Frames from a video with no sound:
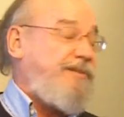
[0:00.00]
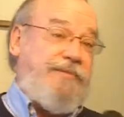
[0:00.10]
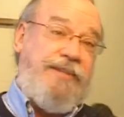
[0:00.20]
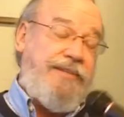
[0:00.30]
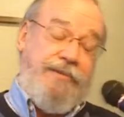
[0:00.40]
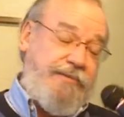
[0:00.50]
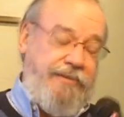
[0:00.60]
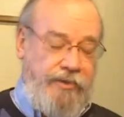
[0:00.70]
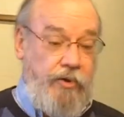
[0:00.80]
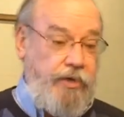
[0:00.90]
that's,
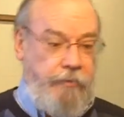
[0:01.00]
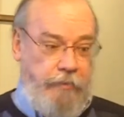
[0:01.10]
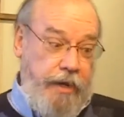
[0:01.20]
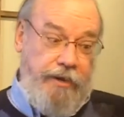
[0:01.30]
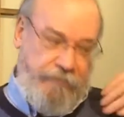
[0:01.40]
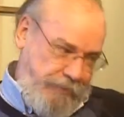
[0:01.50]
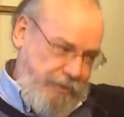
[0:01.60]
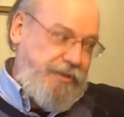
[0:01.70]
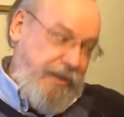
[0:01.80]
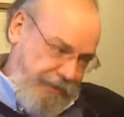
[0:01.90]
so don't come to my
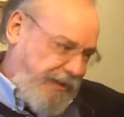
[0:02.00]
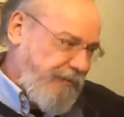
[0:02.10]
office and say